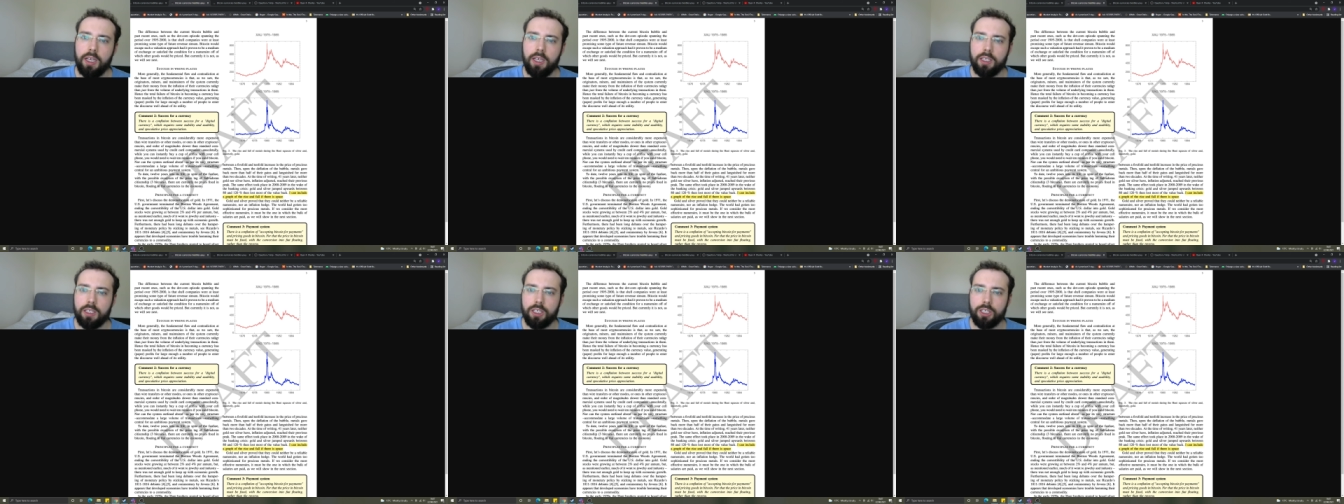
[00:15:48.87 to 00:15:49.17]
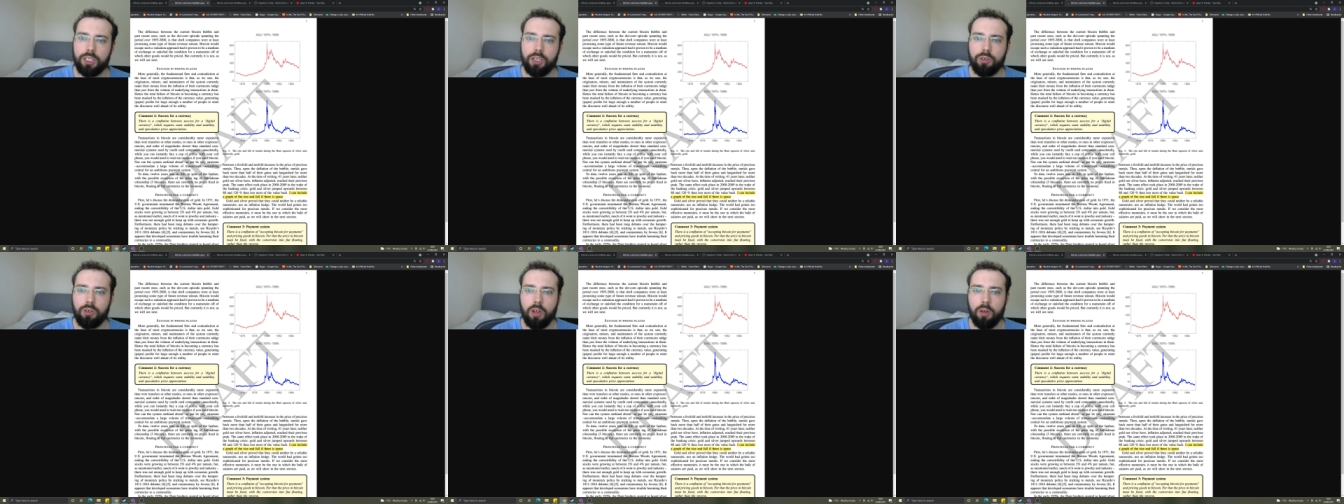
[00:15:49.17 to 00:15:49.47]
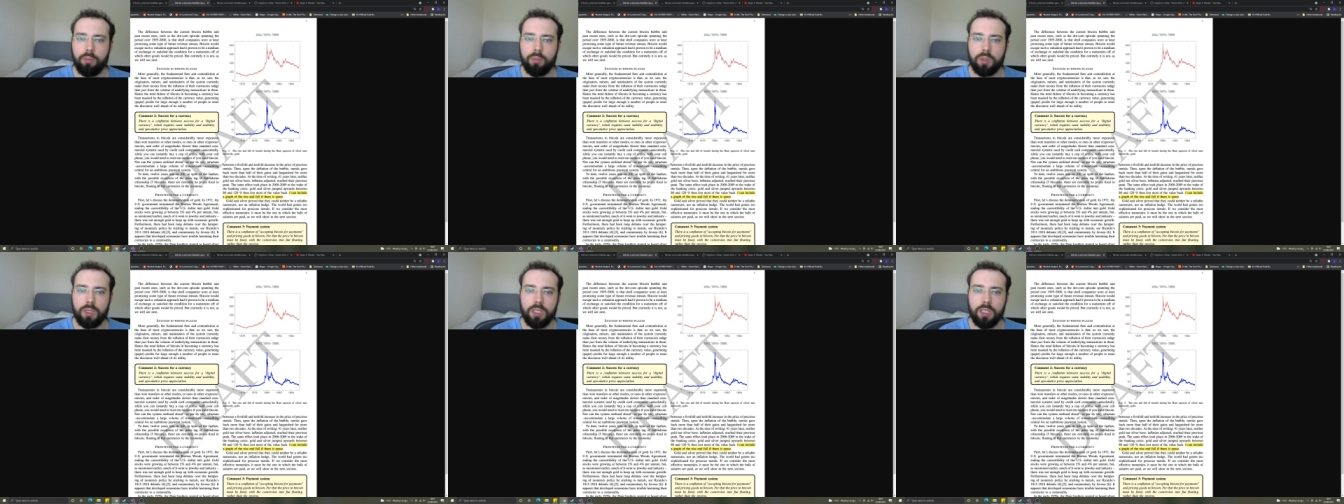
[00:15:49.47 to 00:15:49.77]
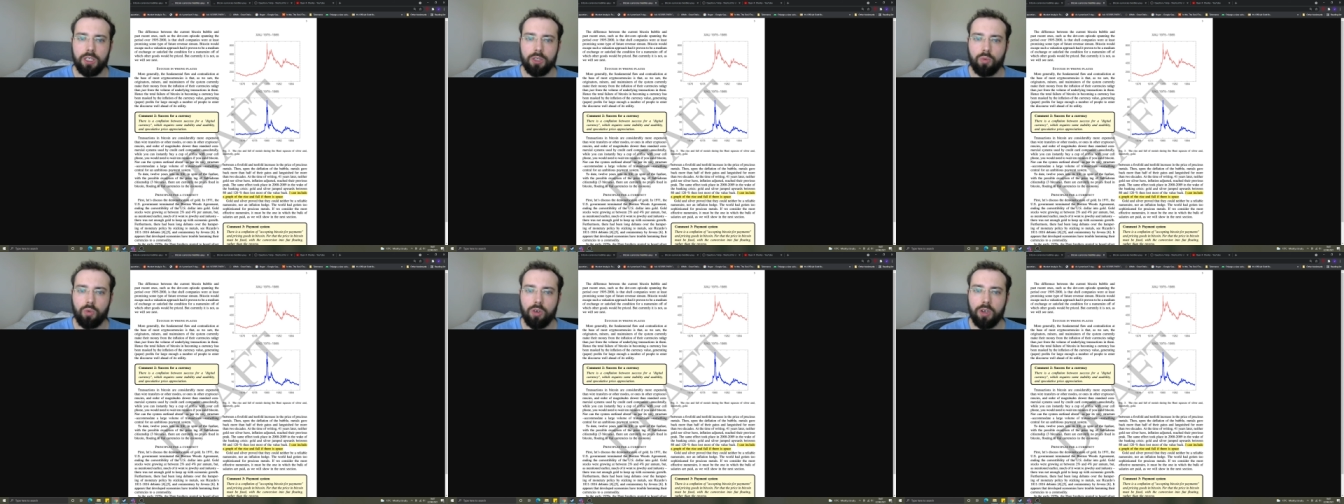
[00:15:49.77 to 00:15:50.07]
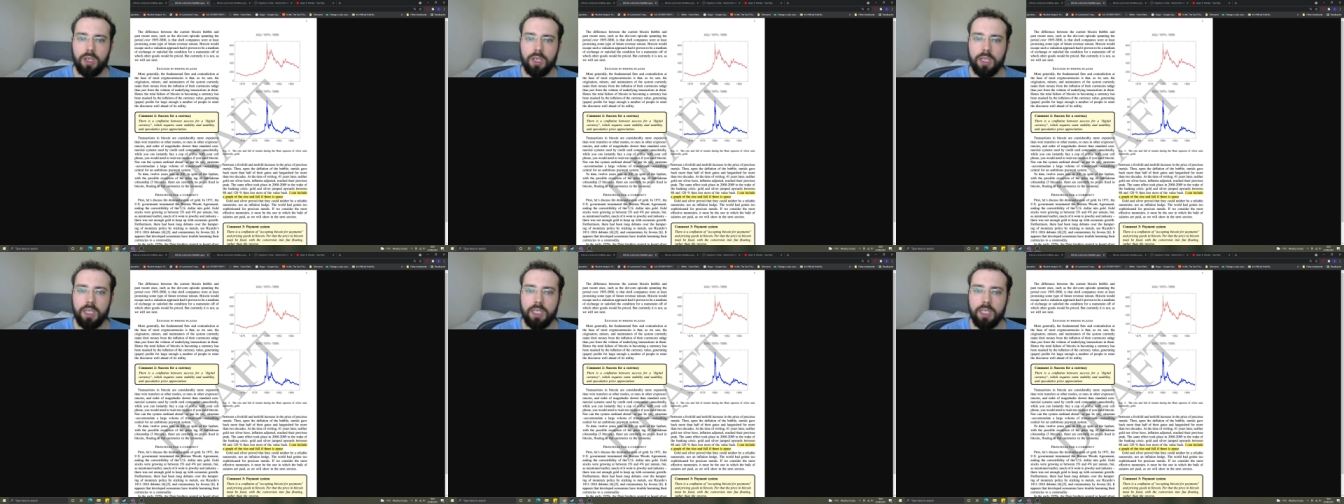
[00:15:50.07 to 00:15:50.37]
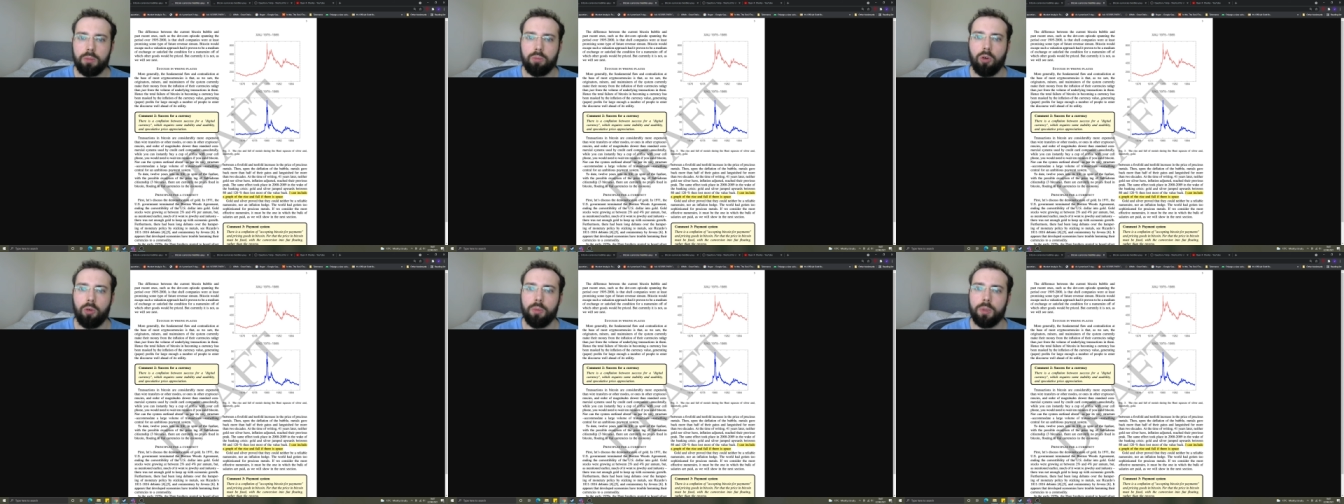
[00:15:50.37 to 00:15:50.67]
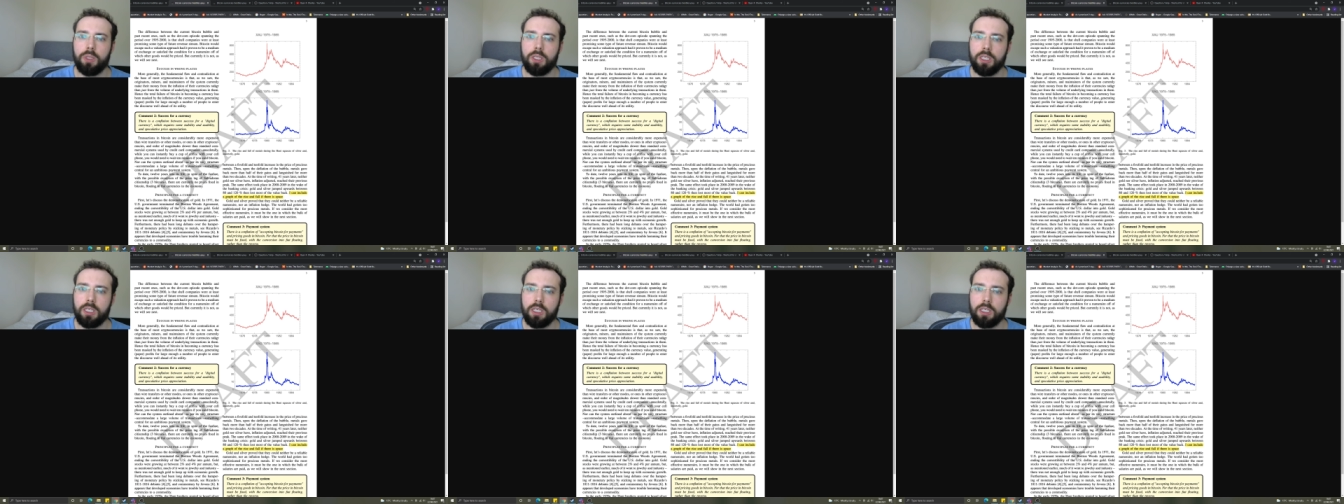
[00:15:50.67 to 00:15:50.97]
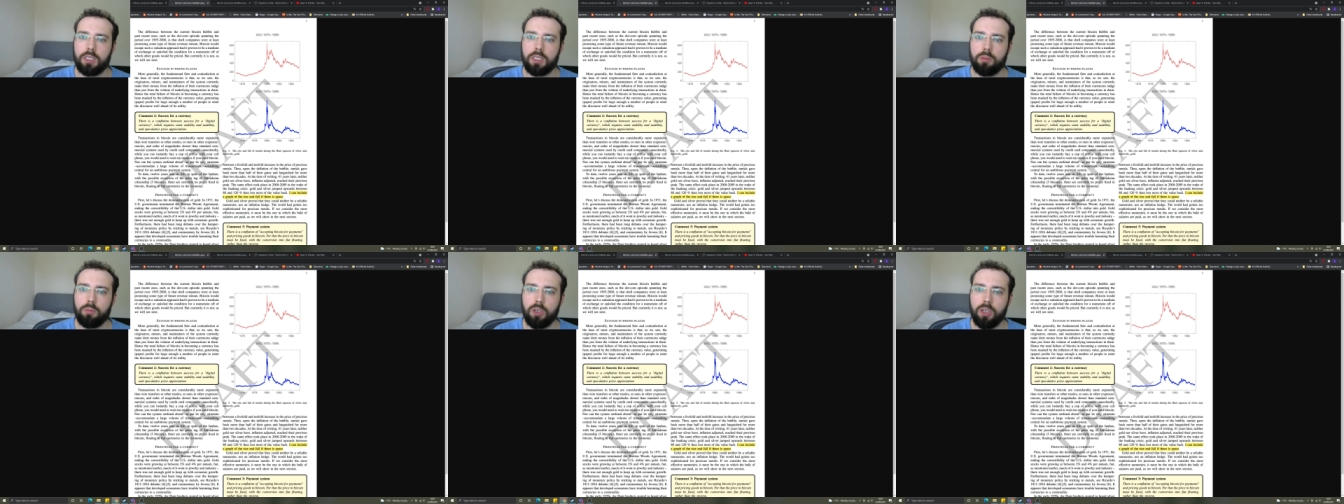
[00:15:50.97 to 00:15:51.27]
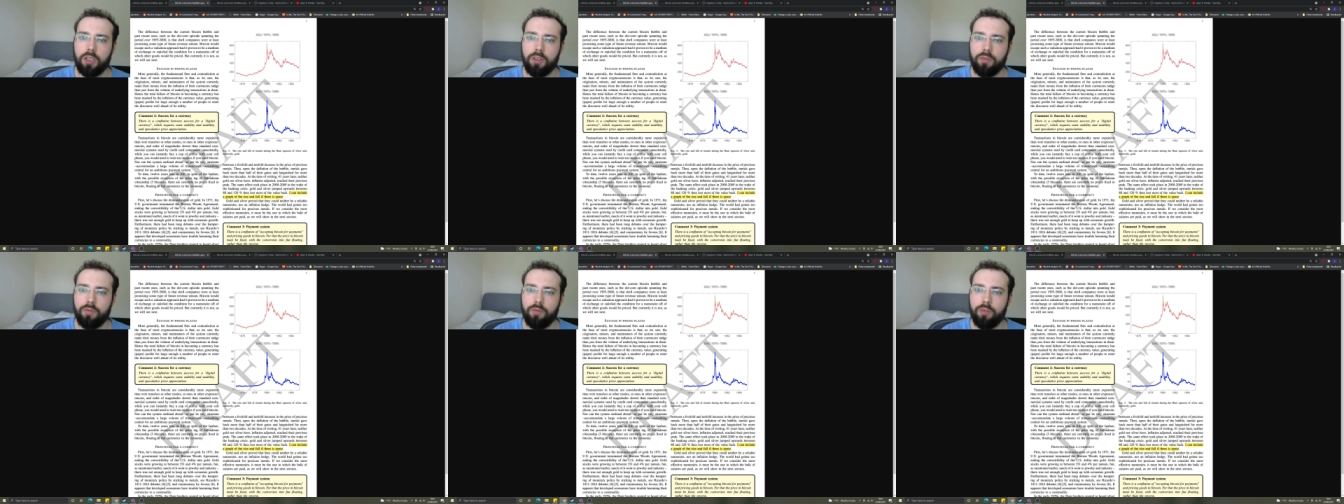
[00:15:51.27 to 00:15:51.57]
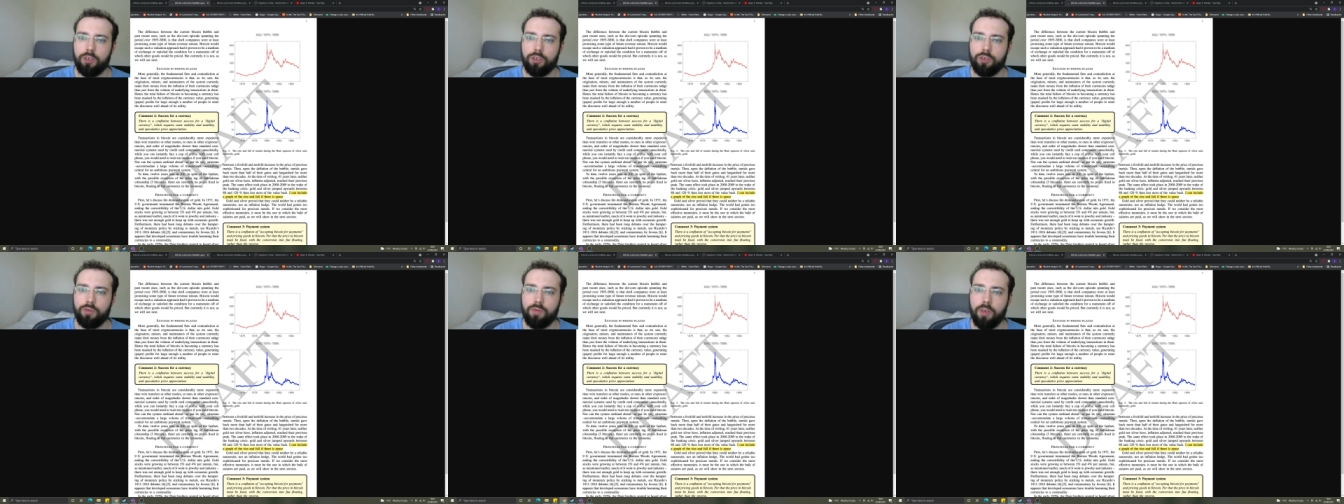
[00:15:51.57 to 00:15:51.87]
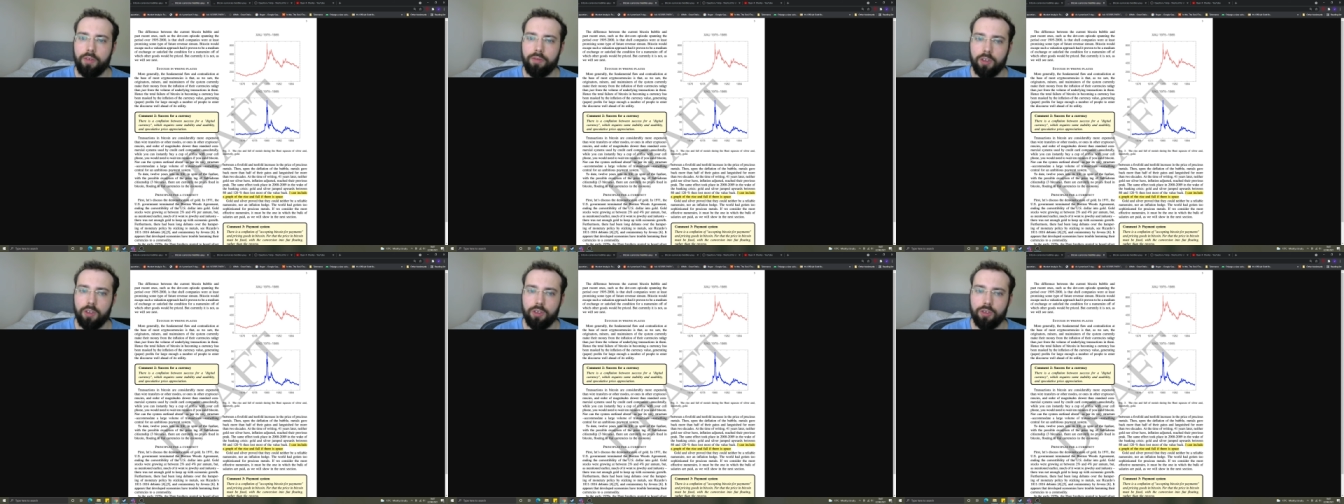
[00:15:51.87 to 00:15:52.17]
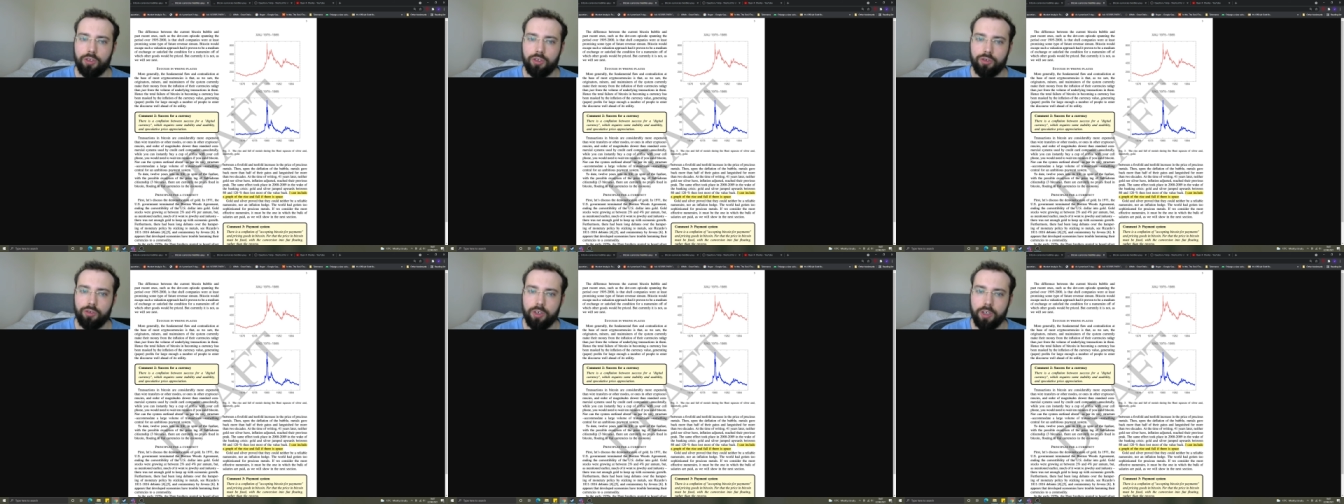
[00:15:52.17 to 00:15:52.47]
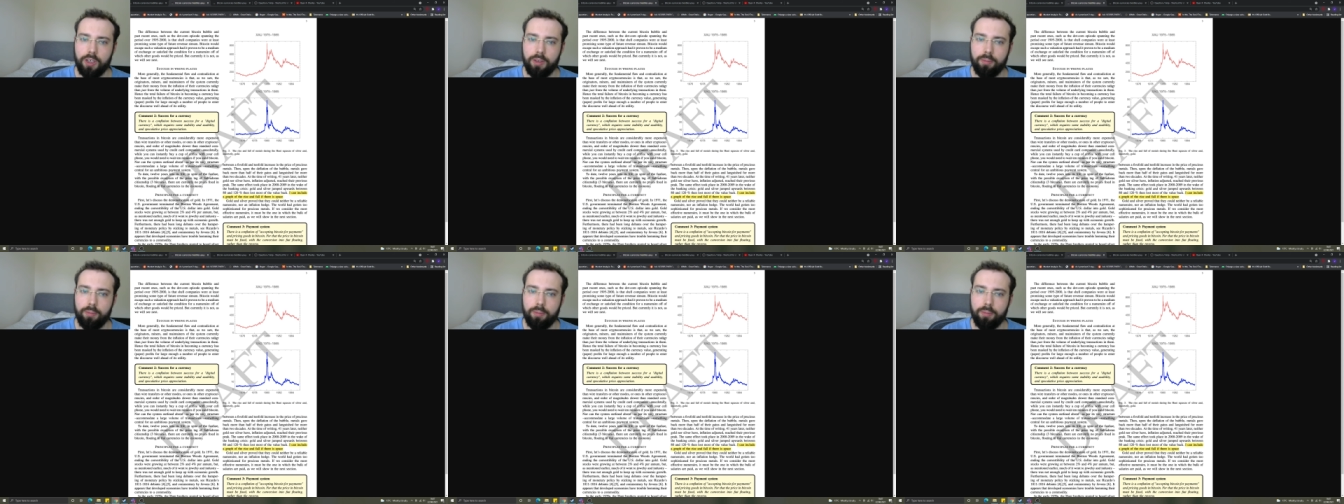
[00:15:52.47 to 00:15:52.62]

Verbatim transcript: is that shell companies were at least promising some kind of future revenue stream.